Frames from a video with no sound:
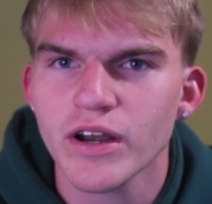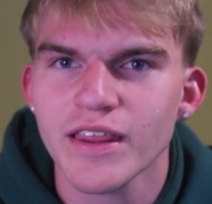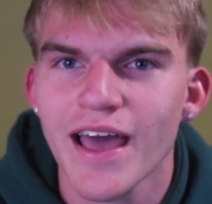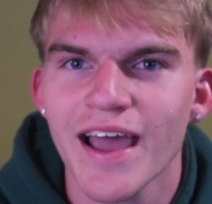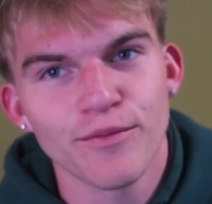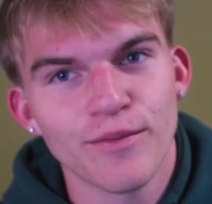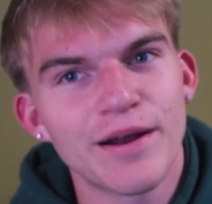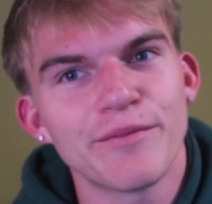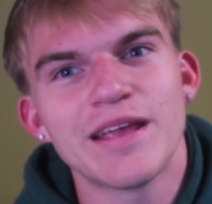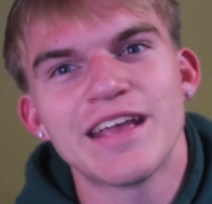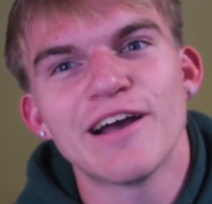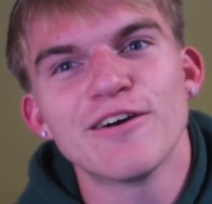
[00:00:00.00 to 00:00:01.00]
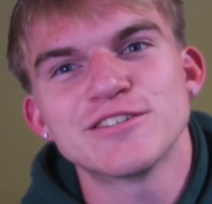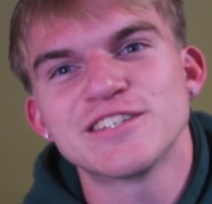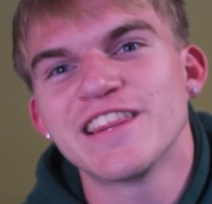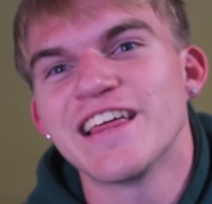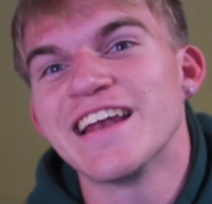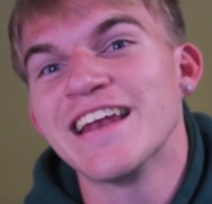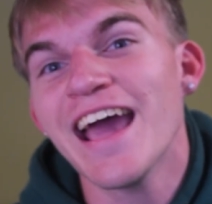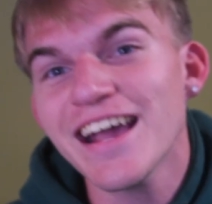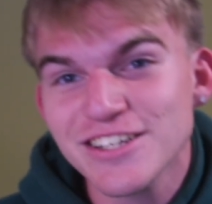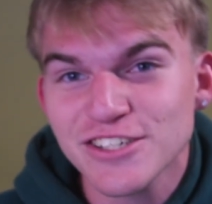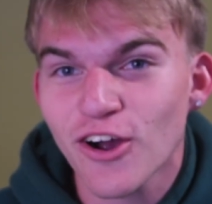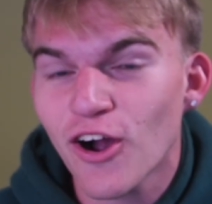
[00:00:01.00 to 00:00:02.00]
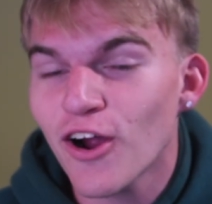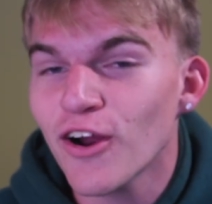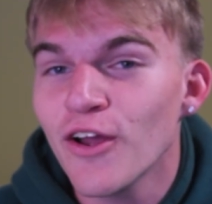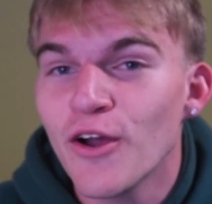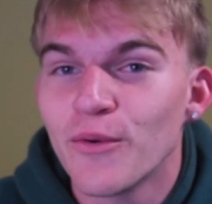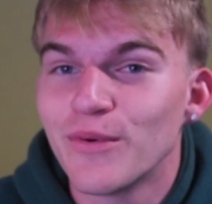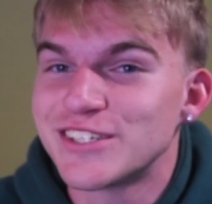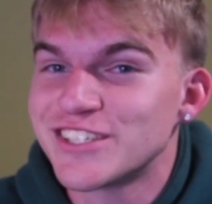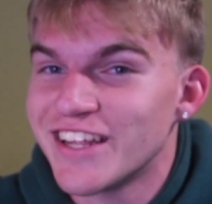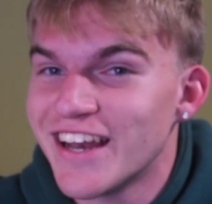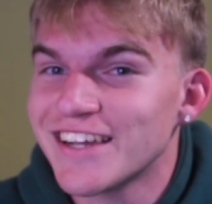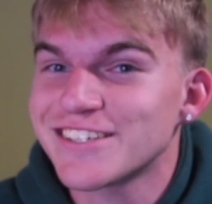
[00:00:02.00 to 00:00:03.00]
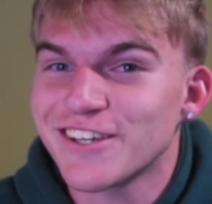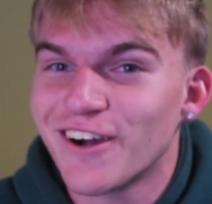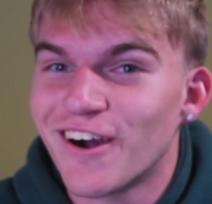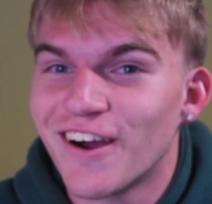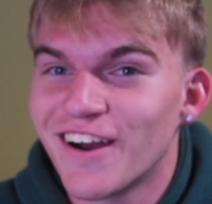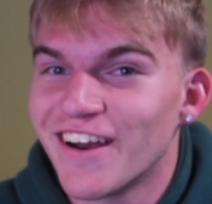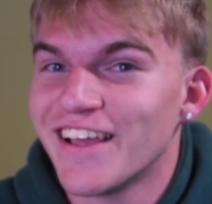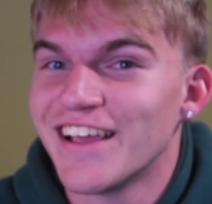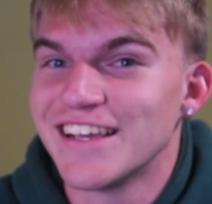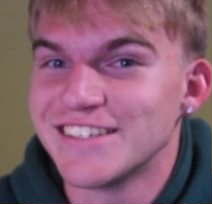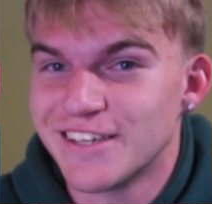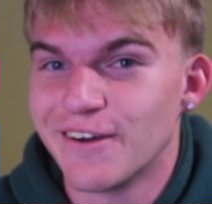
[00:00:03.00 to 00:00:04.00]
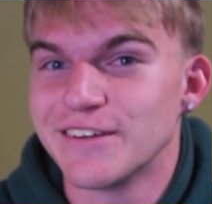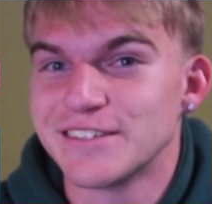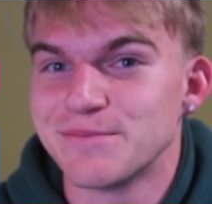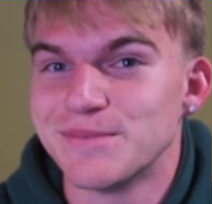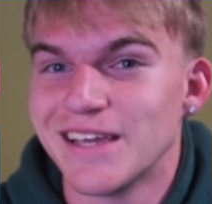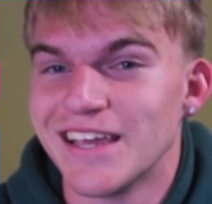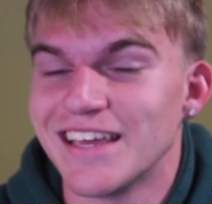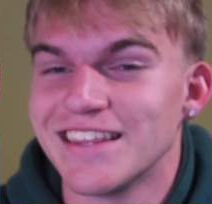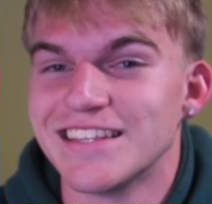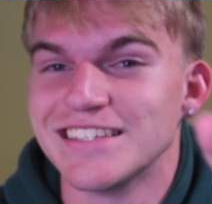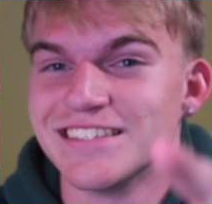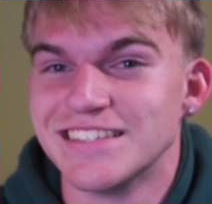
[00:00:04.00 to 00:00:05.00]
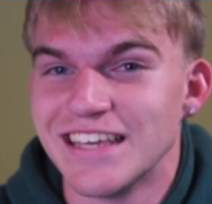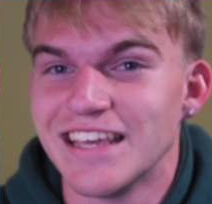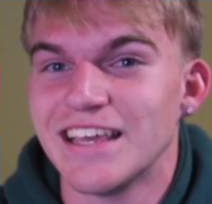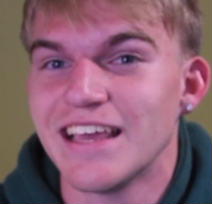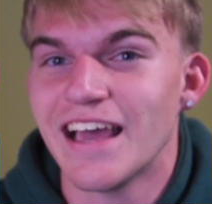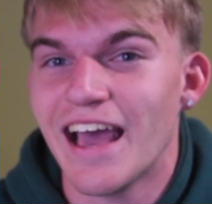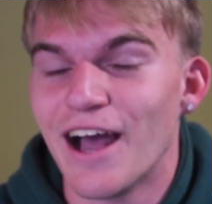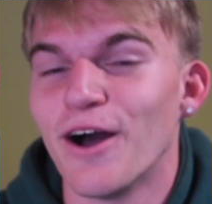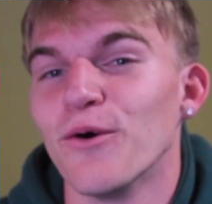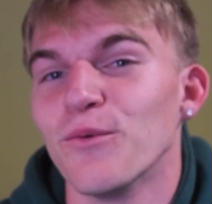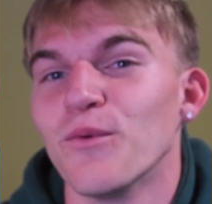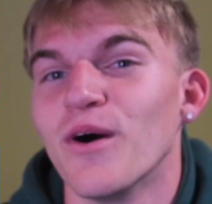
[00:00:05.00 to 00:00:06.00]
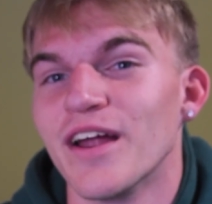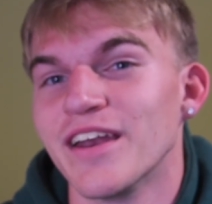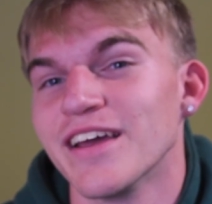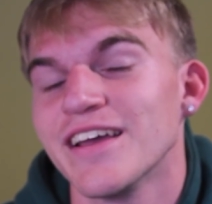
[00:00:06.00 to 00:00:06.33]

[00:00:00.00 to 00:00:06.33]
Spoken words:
to that when we go to the next car, which the next car is going to be the ZL1